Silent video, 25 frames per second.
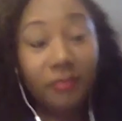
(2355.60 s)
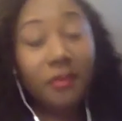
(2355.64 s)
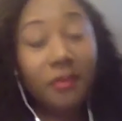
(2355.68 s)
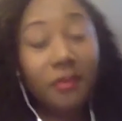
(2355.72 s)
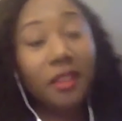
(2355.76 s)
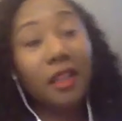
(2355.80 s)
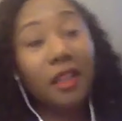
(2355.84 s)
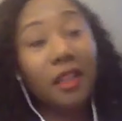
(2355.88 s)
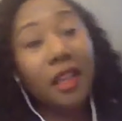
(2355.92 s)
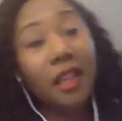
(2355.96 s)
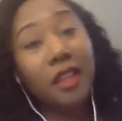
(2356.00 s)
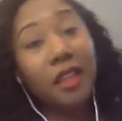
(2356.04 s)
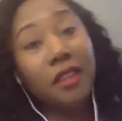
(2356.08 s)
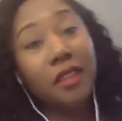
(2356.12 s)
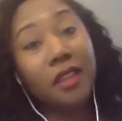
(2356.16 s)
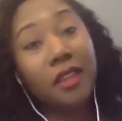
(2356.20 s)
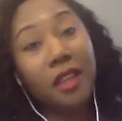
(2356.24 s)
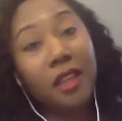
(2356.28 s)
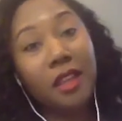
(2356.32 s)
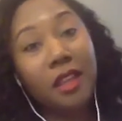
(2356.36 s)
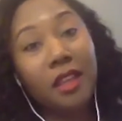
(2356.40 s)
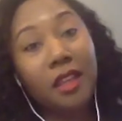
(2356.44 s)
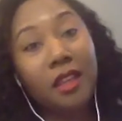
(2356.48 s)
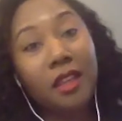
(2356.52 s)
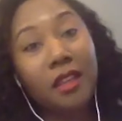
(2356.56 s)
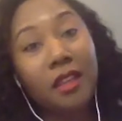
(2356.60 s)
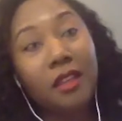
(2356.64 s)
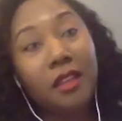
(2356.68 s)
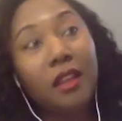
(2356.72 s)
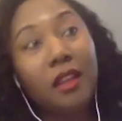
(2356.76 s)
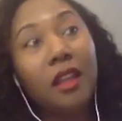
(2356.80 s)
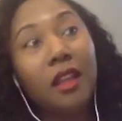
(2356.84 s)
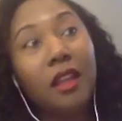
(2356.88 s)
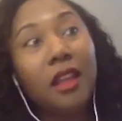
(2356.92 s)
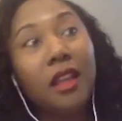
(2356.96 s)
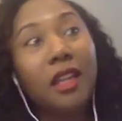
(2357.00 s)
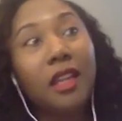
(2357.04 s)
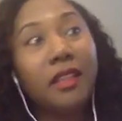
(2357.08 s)
And then
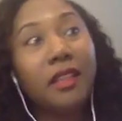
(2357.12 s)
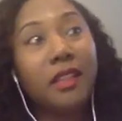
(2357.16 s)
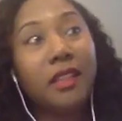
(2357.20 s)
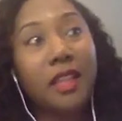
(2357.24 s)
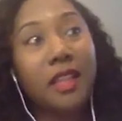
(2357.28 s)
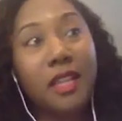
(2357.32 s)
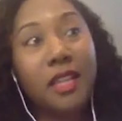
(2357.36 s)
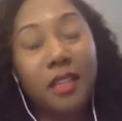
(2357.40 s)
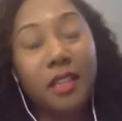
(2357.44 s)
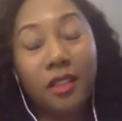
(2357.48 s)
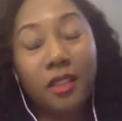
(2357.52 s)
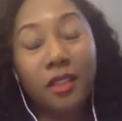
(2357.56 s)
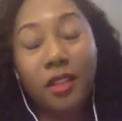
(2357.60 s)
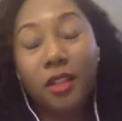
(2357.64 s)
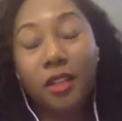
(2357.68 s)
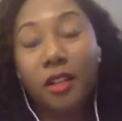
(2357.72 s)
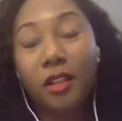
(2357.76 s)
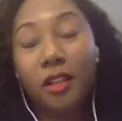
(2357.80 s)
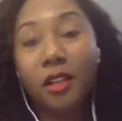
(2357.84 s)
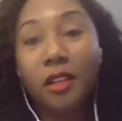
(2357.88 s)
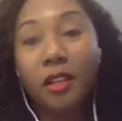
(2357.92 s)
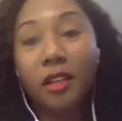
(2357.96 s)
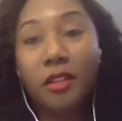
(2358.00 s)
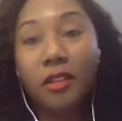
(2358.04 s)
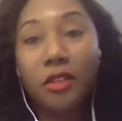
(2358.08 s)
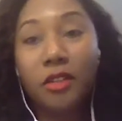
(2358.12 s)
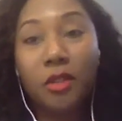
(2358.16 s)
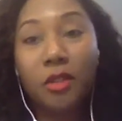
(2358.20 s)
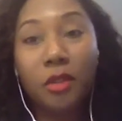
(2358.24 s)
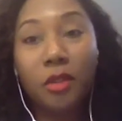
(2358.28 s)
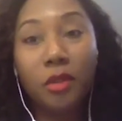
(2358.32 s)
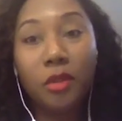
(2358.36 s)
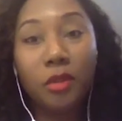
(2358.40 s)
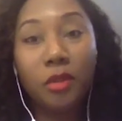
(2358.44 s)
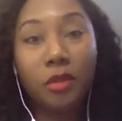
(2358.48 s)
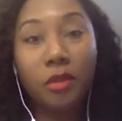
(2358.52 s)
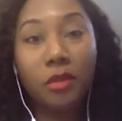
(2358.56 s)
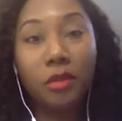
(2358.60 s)
it's easier
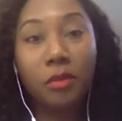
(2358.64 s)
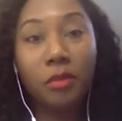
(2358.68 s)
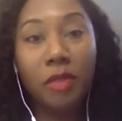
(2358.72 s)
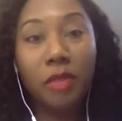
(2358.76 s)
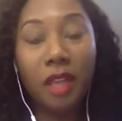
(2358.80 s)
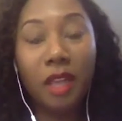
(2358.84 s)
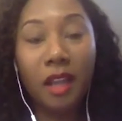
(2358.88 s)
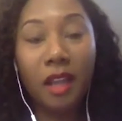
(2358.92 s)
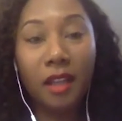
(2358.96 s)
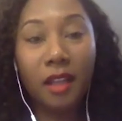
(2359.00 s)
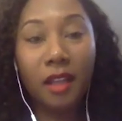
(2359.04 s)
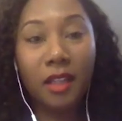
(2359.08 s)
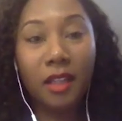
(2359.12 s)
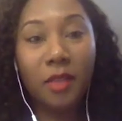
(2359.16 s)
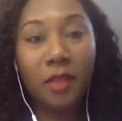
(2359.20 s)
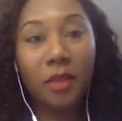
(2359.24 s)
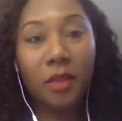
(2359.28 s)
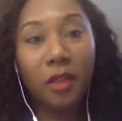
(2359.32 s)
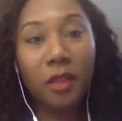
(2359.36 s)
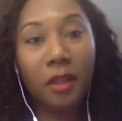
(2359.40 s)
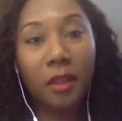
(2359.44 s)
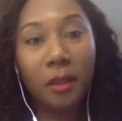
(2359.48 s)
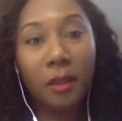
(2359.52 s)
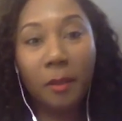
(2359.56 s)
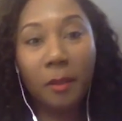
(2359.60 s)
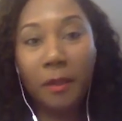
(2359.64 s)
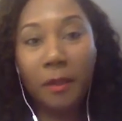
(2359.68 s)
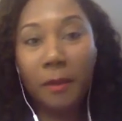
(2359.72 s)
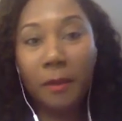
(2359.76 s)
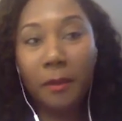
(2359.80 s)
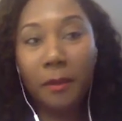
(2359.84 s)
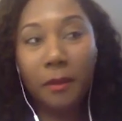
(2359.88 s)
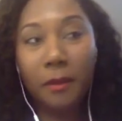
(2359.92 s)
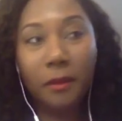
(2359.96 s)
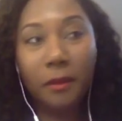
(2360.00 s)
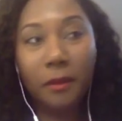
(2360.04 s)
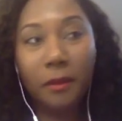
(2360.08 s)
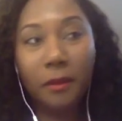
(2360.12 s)
to be honest with other
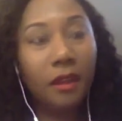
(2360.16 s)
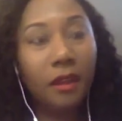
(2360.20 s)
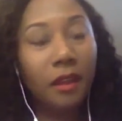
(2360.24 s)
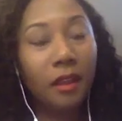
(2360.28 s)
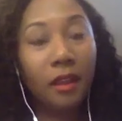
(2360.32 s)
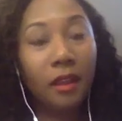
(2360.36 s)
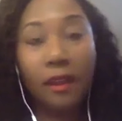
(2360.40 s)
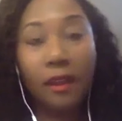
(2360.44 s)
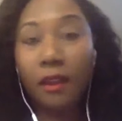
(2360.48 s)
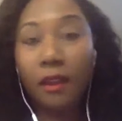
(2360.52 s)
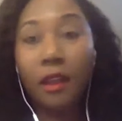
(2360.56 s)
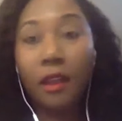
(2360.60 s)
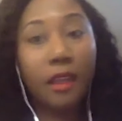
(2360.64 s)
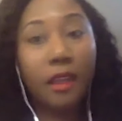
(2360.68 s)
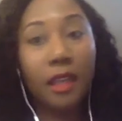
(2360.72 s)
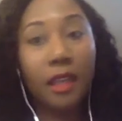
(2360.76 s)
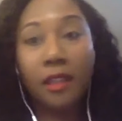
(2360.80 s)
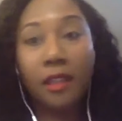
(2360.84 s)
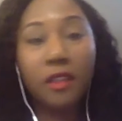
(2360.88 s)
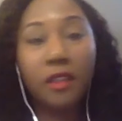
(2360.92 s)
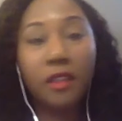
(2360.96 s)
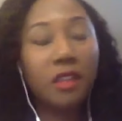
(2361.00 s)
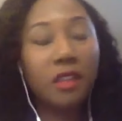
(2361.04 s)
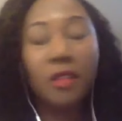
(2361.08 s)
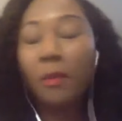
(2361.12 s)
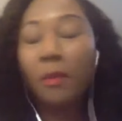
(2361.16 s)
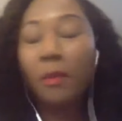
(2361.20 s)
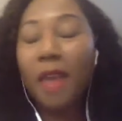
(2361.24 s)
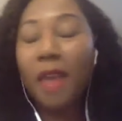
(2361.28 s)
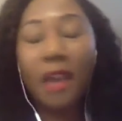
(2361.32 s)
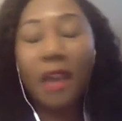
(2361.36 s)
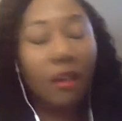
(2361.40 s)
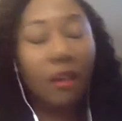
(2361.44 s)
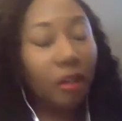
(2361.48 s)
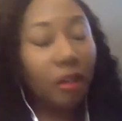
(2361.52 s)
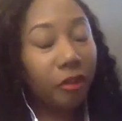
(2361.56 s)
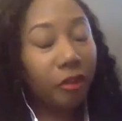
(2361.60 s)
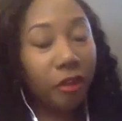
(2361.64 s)
people. And it, again, it doesn't
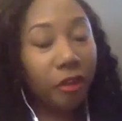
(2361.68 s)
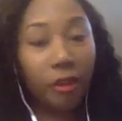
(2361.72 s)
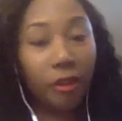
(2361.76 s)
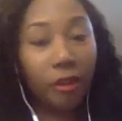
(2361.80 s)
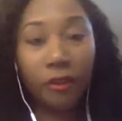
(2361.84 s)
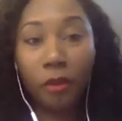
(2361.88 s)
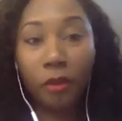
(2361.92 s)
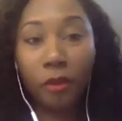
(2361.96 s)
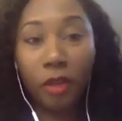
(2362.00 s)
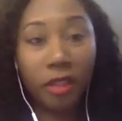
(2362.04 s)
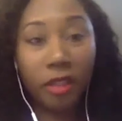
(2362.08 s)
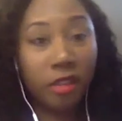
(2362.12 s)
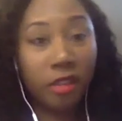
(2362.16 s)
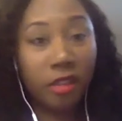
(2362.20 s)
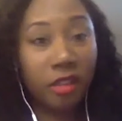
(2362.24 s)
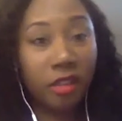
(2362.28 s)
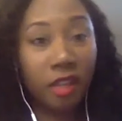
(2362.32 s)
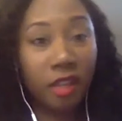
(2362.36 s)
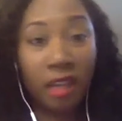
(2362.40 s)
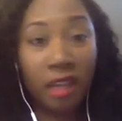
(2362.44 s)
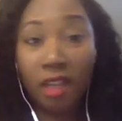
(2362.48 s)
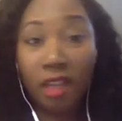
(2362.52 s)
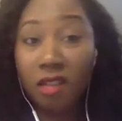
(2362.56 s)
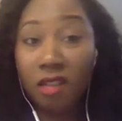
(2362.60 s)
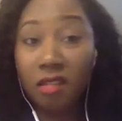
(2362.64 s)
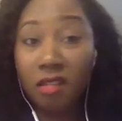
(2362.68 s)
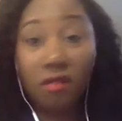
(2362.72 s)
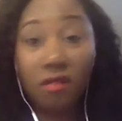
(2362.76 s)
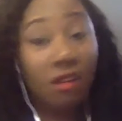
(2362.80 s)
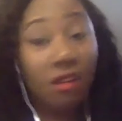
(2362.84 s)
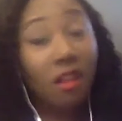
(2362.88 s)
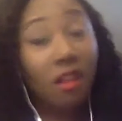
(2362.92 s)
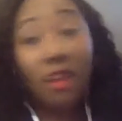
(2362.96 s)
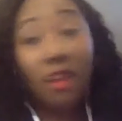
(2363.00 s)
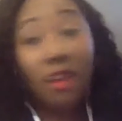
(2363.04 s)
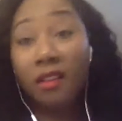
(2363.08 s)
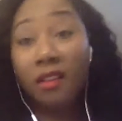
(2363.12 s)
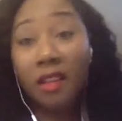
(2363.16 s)
matter if your voice shakes.
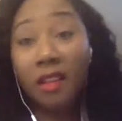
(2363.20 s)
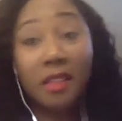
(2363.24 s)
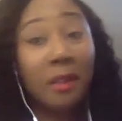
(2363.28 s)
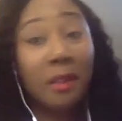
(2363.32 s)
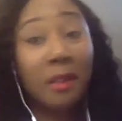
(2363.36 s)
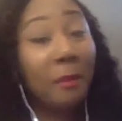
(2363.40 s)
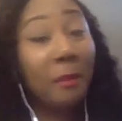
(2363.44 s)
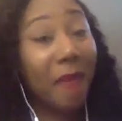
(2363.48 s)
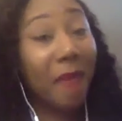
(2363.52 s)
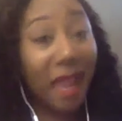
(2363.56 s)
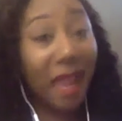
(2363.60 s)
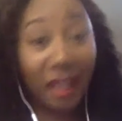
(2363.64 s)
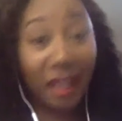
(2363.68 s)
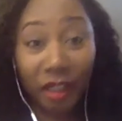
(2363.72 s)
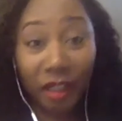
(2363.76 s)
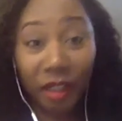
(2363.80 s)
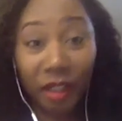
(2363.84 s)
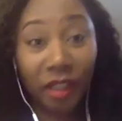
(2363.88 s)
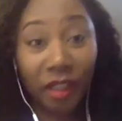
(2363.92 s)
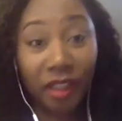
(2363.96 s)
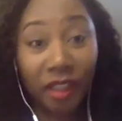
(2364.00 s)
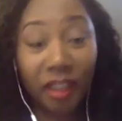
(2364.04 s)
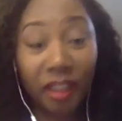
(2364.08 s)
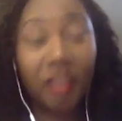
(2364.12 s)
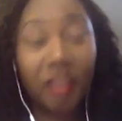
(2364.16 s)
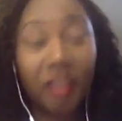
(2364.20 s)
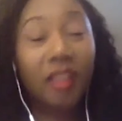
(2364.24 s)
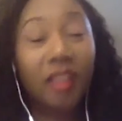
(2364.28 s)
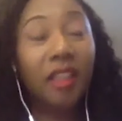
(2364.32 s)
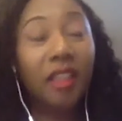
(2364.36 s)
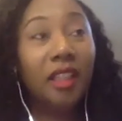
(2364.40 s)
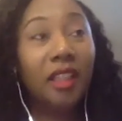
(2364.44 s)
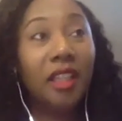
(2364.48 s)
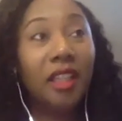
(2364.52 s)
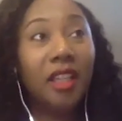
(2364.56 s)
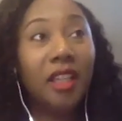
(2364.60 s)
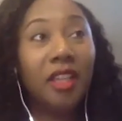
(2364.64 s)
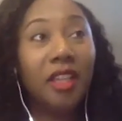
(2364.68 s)
Doesn't matter
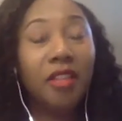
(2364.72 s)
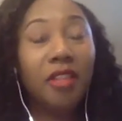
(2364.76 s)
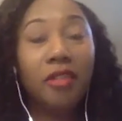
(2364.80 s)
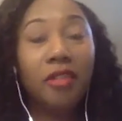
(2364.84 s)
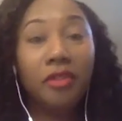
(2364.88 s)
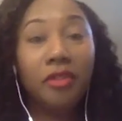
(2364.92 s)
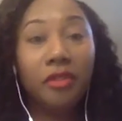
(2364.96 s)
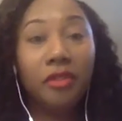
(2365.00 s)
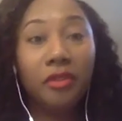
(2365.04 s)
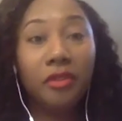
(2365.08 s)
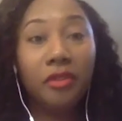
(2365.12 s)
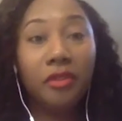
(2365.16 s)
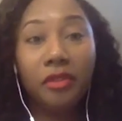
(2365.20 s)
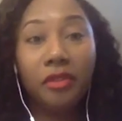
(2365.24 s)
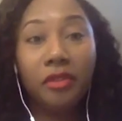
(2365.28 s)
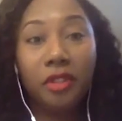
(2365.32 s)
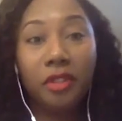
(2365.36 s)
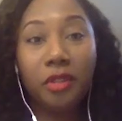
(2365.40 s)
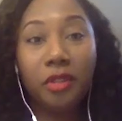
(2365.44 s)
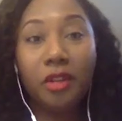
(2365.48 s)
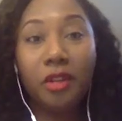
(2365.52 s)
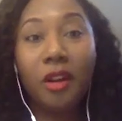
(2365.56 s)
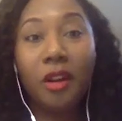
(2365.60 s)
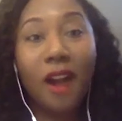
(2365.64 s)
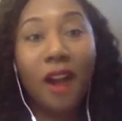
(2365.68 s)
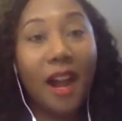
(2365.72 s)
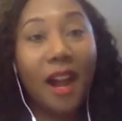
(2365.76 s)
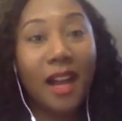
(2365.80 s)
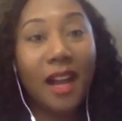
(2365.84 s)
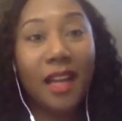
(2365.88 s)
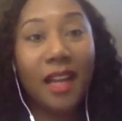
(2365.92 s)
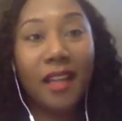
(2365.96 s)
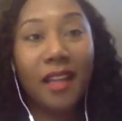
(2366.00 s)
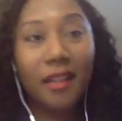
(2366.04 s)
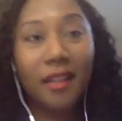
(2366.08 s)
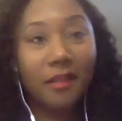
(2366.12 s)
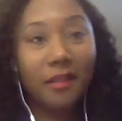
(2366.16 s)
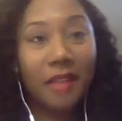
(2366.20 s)
if you cry.
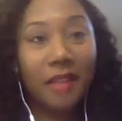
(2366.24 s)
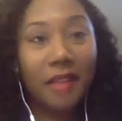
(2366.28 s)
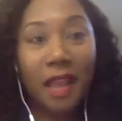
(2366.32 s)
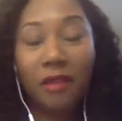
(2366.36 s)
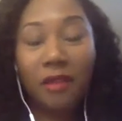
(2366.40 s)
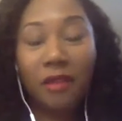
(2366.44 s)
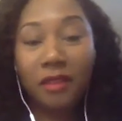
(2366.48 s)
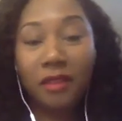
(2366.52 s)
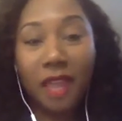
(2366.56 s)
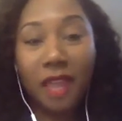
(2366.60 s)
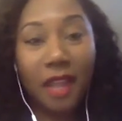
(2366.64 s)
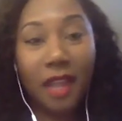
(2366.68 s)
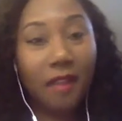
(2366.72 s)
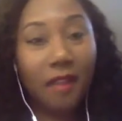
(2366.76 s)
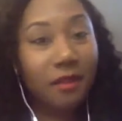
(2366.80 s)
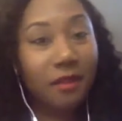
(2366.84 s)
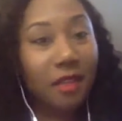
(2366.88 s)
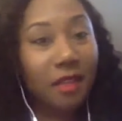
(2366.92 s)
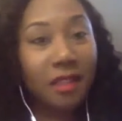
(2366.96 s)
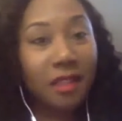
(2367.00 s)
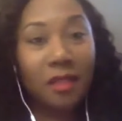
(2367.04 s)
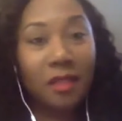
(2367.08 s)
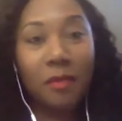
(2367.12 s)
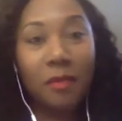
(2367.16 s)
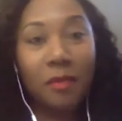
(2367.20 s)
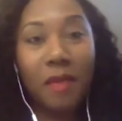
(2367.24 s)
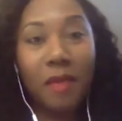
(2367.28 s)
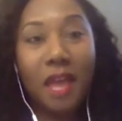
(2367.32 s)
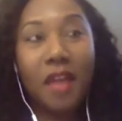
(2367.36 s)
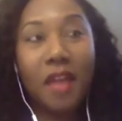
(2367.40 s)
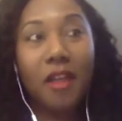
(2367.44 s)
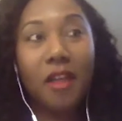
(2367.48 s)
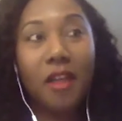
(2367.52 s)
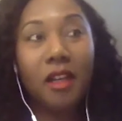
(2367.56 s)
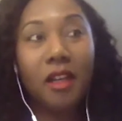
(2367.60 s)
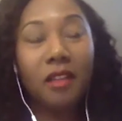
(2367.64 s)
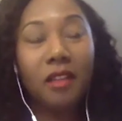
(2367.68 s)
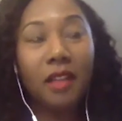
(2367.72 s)
It, that that doesn't
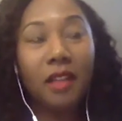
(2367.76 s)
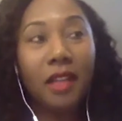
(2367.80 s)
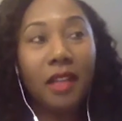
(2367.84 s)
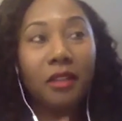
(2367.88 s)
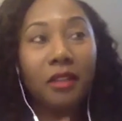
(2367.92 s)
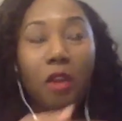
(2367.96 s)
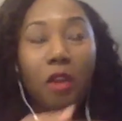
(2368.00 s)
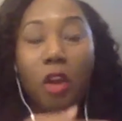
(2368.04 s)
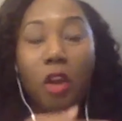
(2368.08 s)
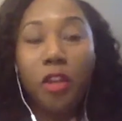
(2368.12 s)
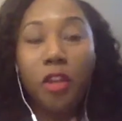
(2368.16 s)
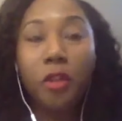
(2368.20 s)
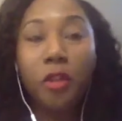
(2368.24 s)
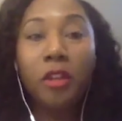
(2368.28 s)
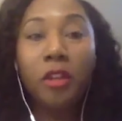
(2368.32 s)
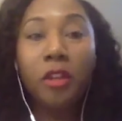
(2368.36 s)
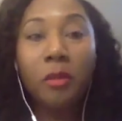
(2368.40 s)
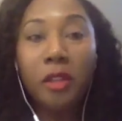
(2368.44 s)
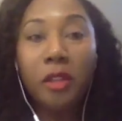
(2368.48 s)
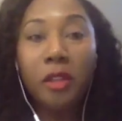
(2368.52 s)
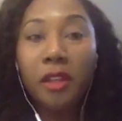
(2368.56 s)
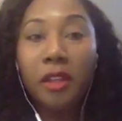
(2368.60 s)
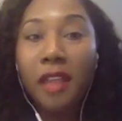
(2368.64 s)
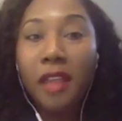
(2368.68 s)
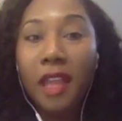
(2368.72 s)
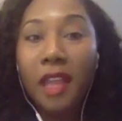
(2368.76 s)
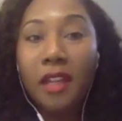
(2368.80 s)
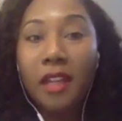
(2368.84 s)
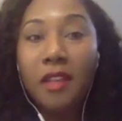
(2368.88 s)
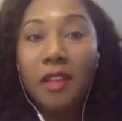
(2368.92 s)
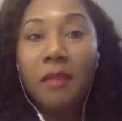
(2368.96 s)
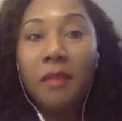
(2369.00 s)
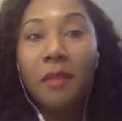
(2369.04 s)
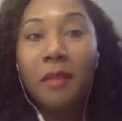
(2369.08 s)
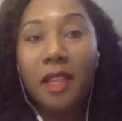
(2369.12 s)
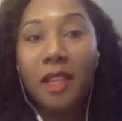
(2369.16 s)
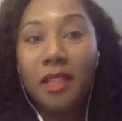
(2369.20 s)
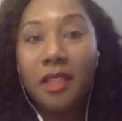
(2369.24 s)
matter. Like are you communicating the
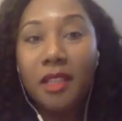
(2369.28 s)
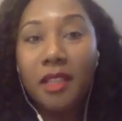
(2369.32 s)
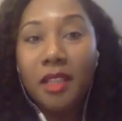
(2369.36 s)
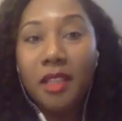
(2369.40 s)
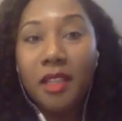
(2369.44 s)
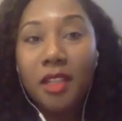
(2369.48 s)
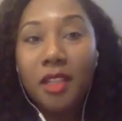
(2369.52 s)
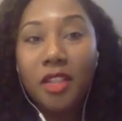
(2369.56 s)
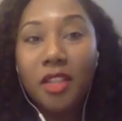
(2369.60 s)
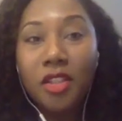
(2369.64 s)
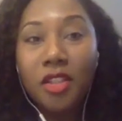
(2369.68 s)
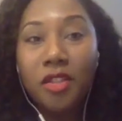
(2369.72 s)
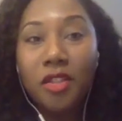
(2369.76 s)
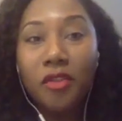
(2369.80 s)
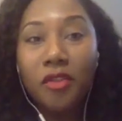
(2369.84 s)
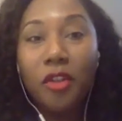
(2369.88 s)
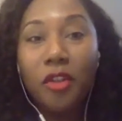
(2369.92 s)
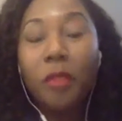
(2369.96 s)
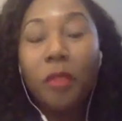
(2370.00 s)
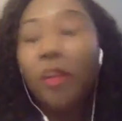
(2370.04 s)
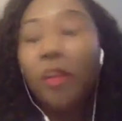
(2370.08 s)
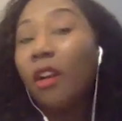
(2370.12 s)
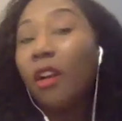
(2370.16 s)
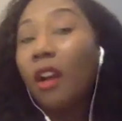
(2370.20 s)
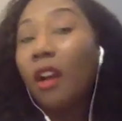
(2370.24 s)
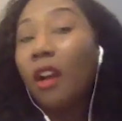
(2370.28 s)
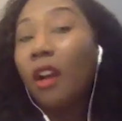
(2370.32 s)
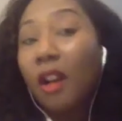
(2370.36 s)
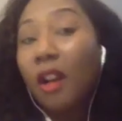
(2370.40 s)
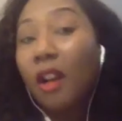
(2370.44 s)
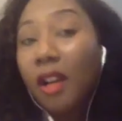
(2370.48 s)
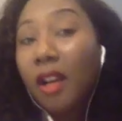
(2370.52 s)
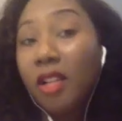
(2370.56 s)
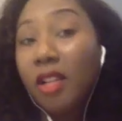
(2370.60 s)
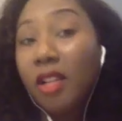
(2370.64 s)
message from your heart?